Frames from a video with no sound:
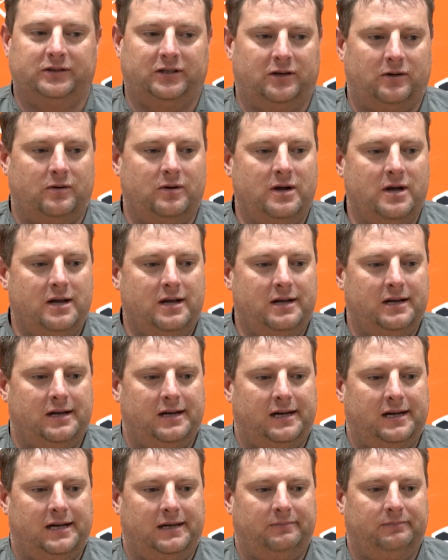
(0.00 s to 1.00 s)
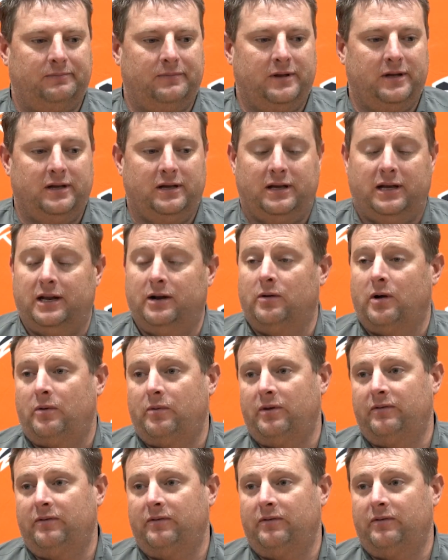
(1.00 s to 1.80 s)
So um, anyway,